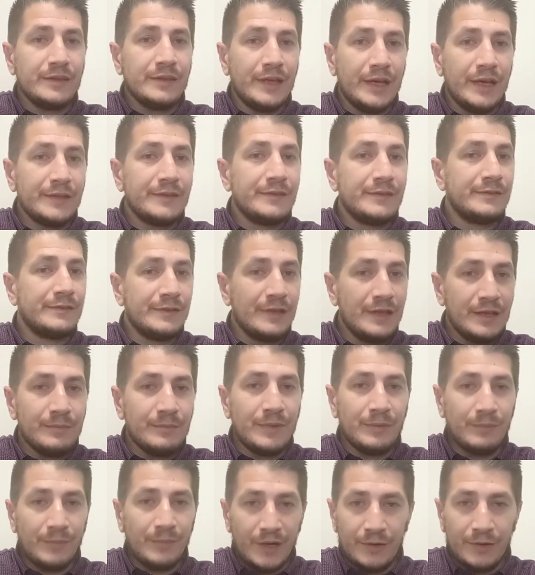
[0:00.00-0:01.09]
that same
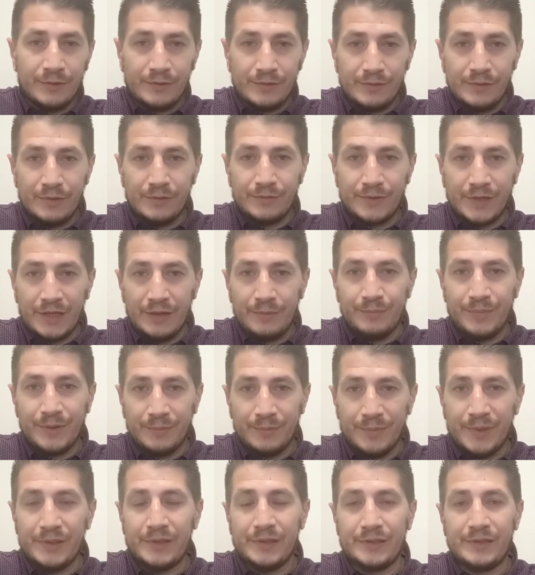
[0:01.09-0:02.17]
amount of
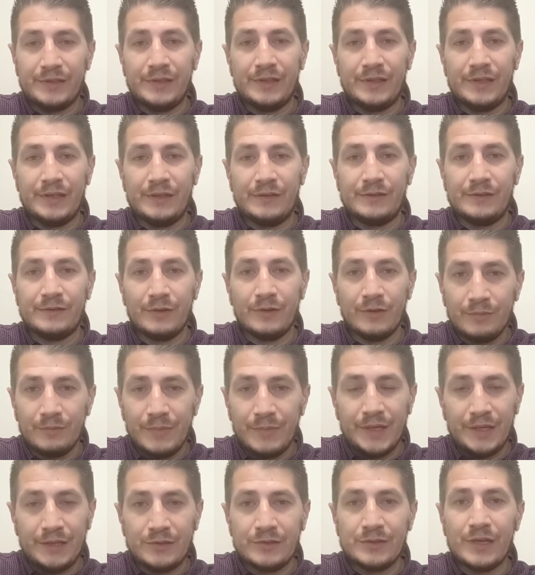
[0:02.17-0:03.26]
capability and so
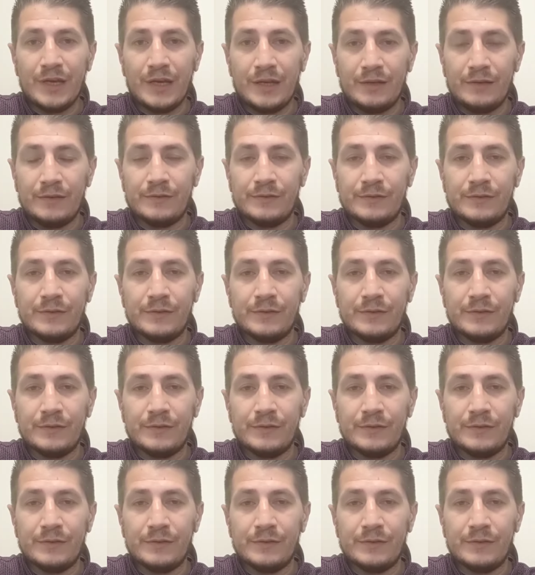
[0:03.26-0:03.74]
many channels,